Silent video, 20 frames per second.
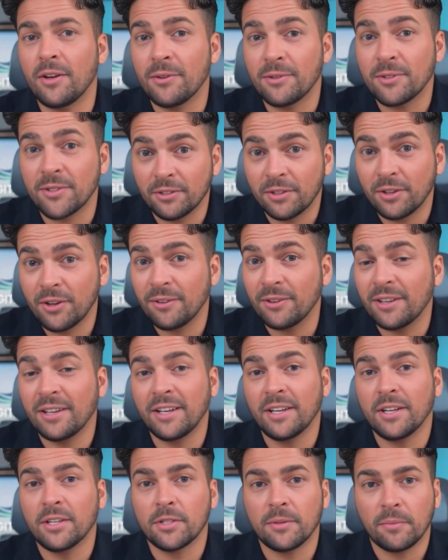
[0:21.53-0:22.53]
load
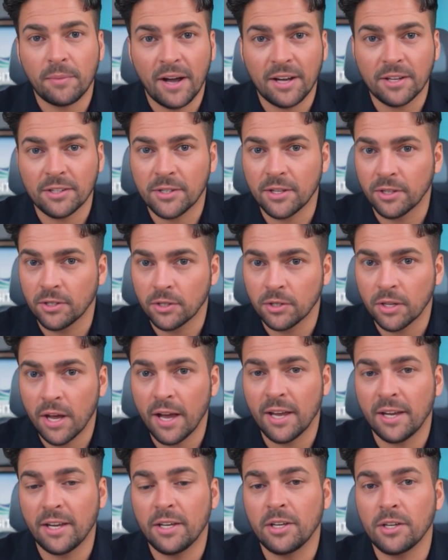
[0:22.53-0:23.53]
slowly is about as
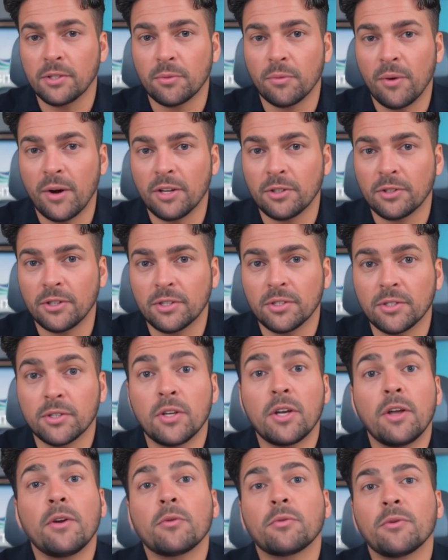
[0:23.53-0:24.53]
exciting as watching a
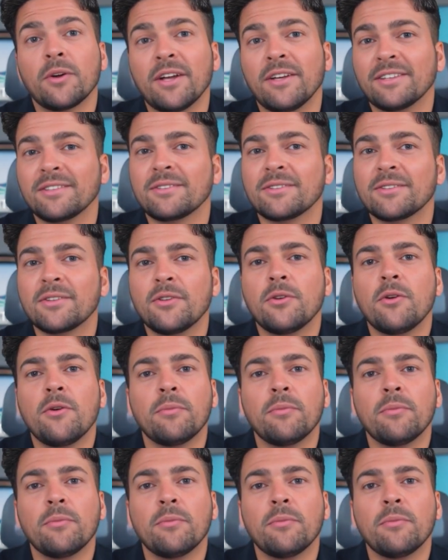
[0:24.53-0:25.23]
snail race.